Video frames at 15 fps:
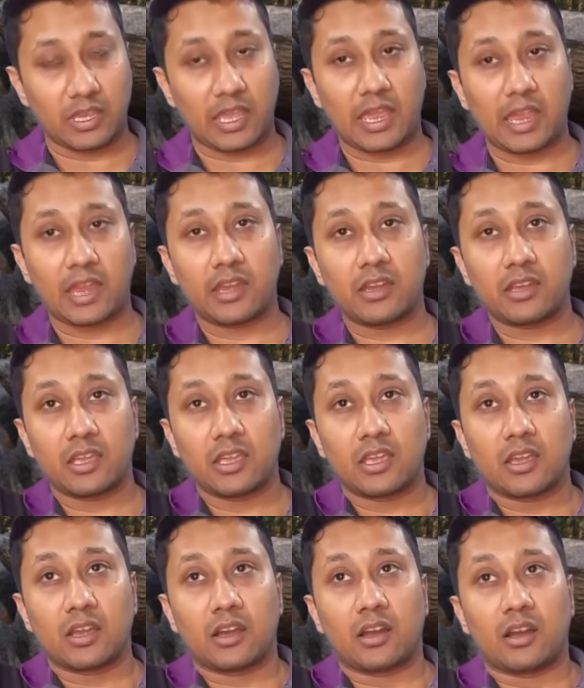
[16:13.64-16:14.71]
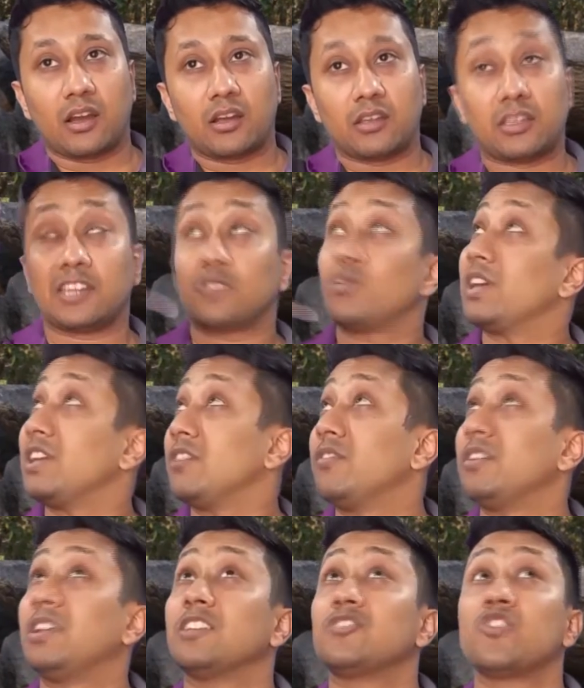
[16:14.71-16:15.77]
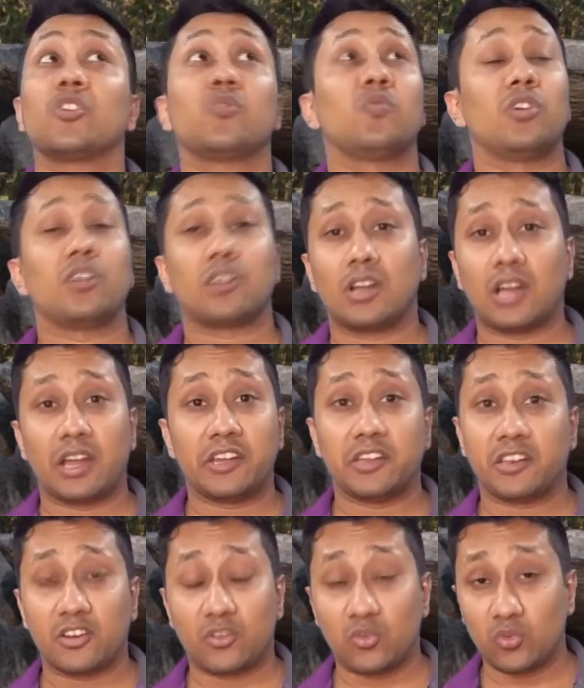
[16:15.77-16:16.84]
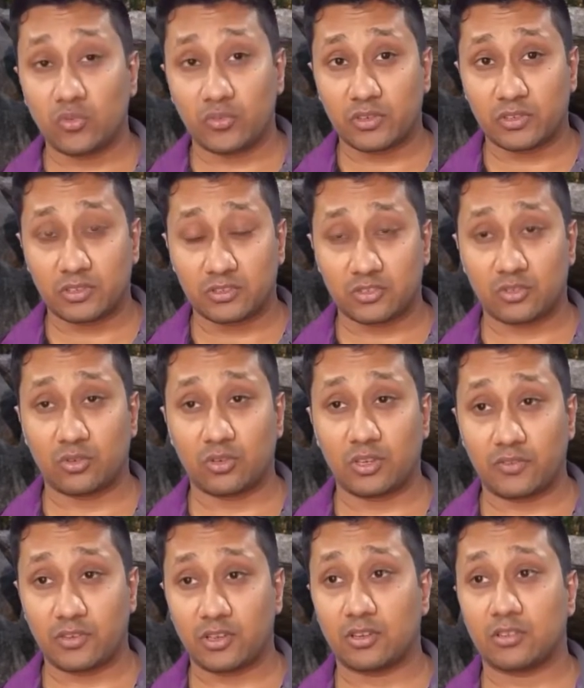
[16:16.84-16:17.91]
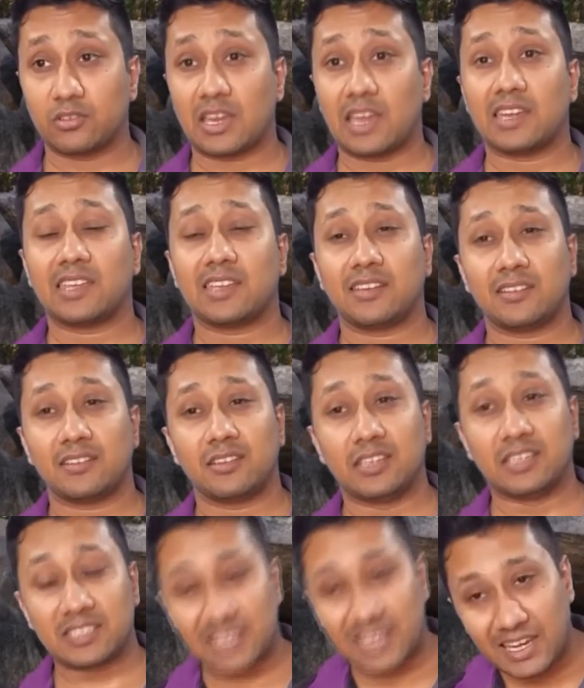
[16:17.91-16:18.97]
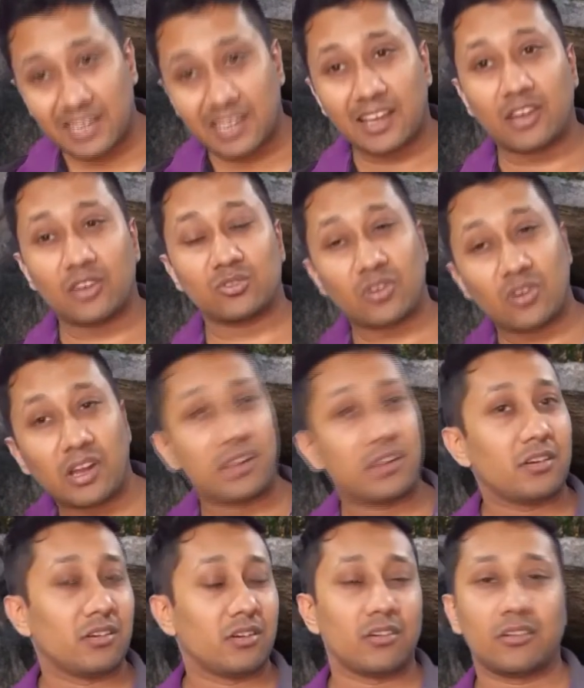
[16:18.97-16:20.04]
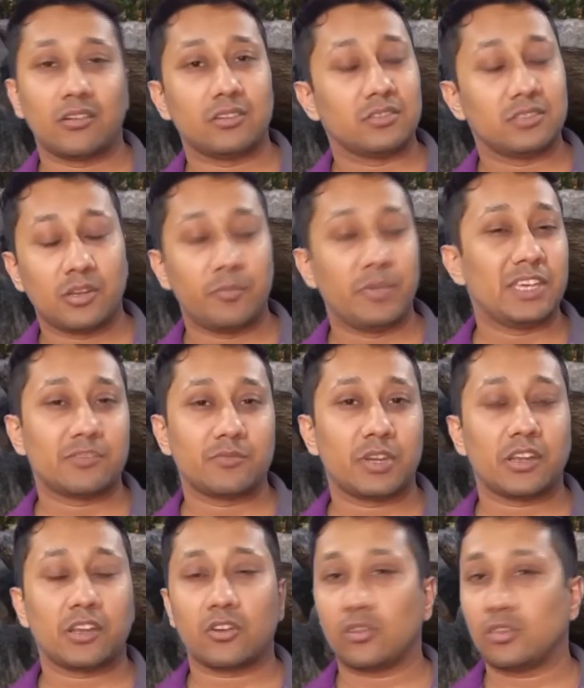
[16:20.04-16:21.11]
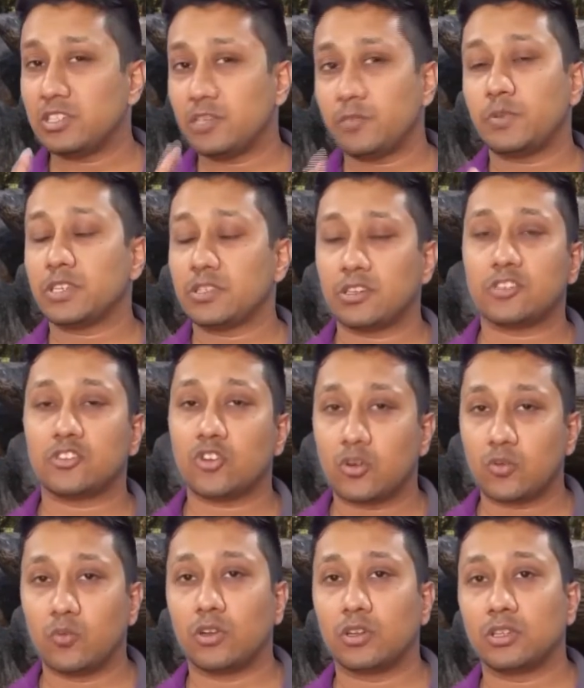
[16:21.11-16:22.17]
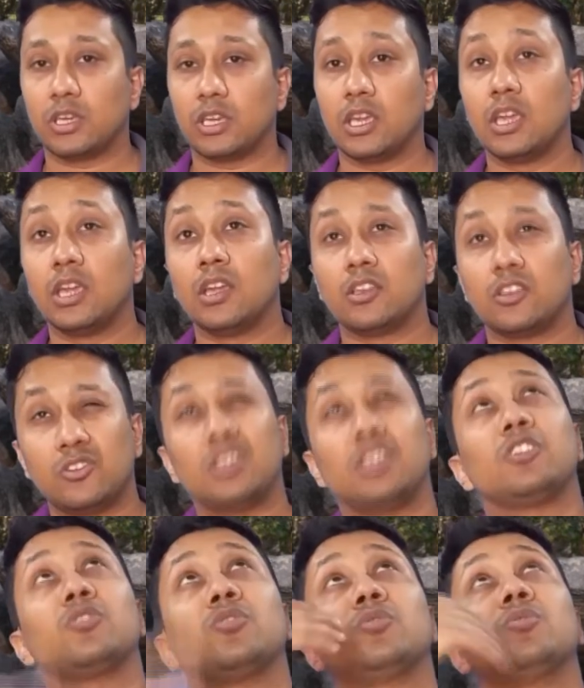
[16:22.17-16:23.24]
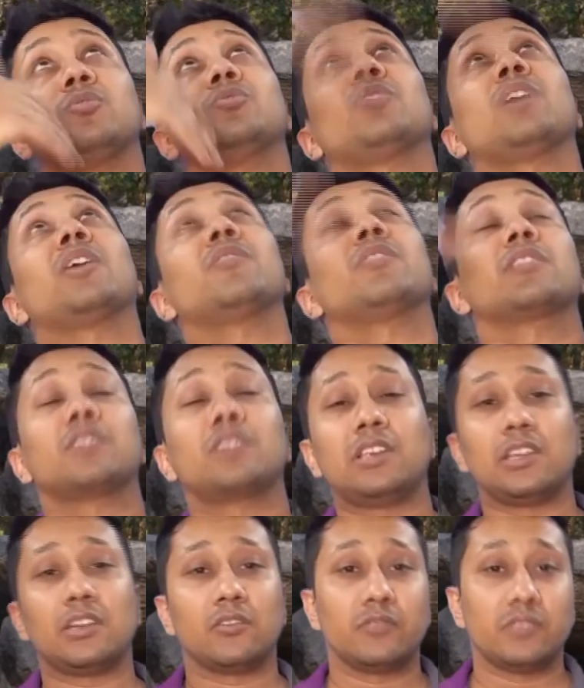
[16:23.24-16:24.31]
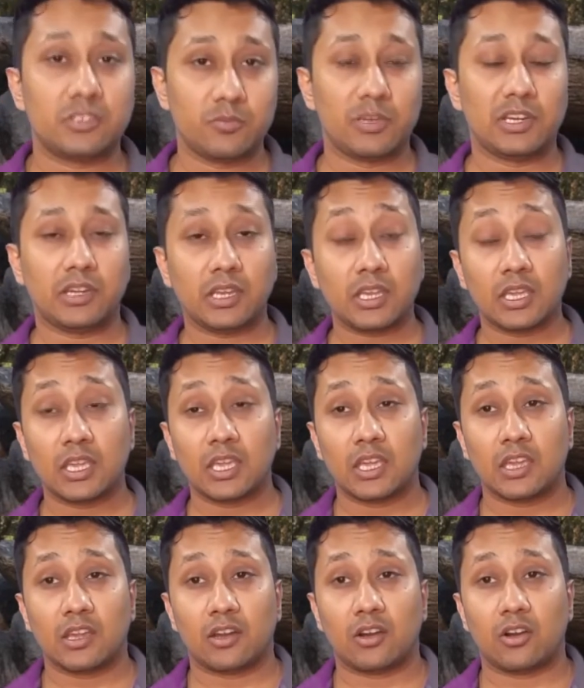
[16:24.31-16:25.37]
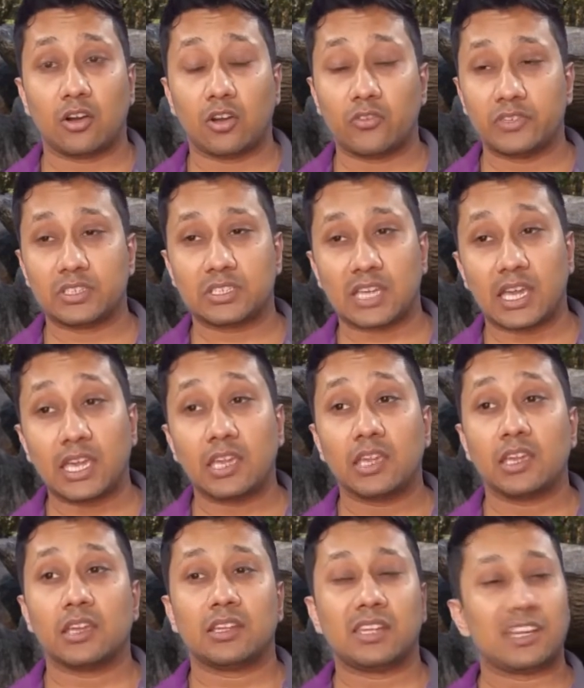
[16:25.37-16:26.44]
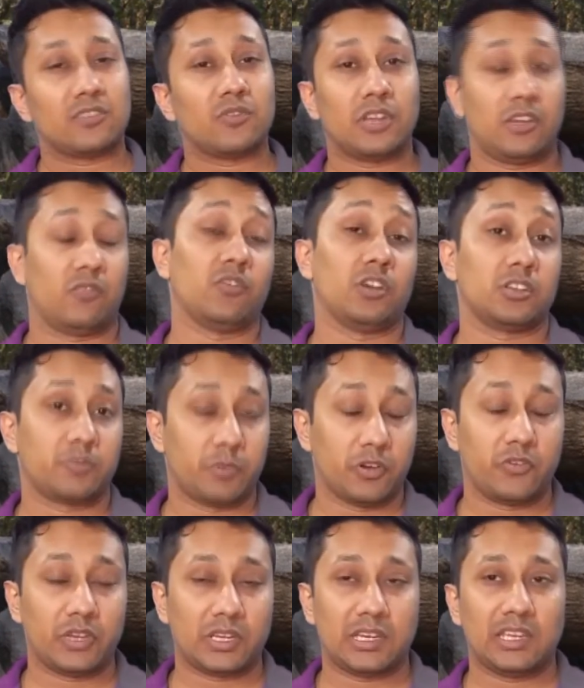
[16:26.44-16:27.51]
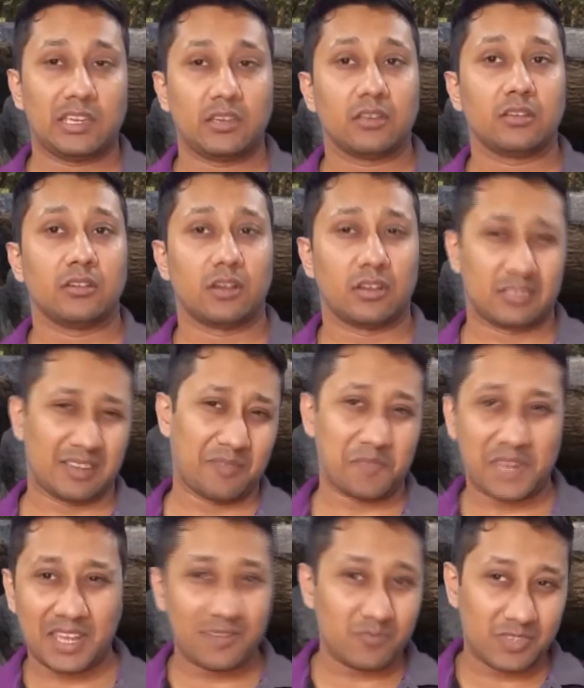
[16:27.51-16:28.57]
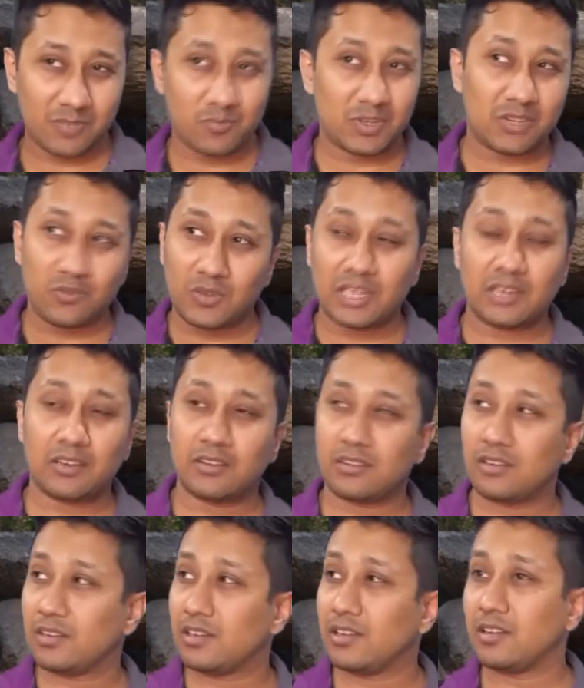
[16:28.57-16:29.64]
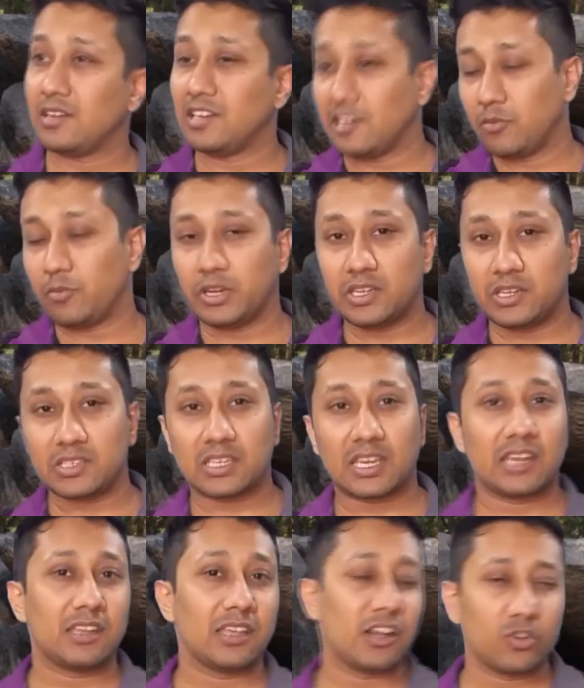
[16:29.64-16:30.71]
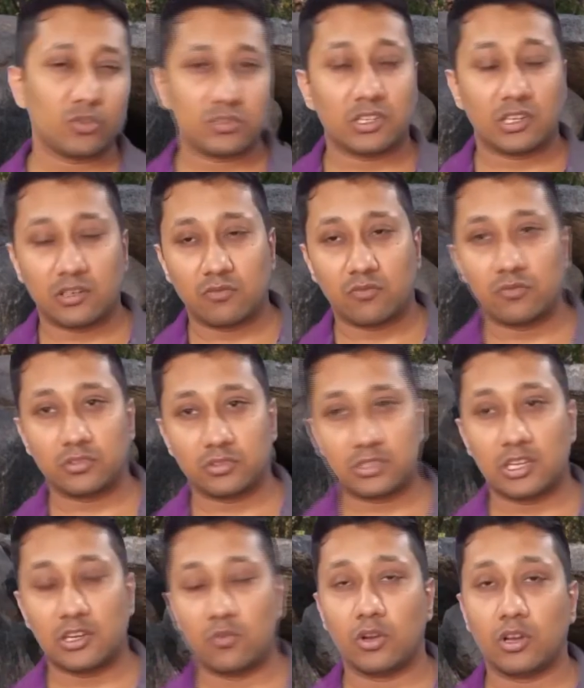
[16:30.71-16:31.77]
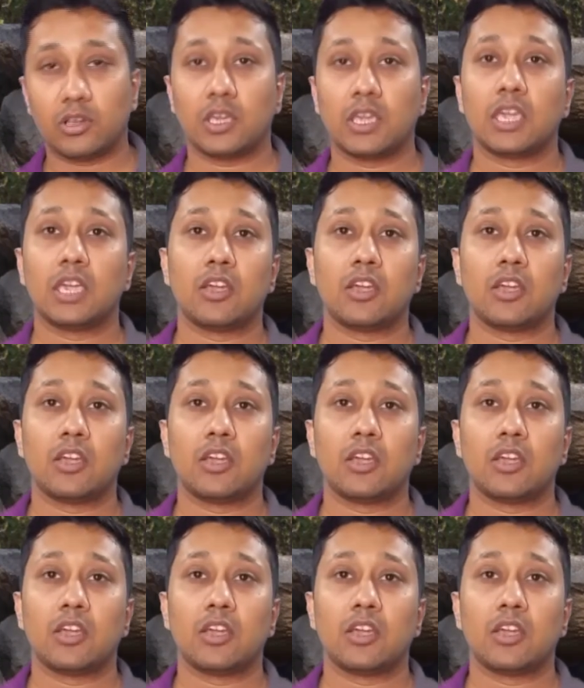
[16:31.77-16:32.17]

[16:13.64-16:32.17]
and that's why it does not work under a roof. So if you're standing inside a house or in a basement and all, GPS does not work there. You need to have a clear visibility of the sky. That's when it works perfectly. Sometimes in between, a little bit inside the house, it will still work.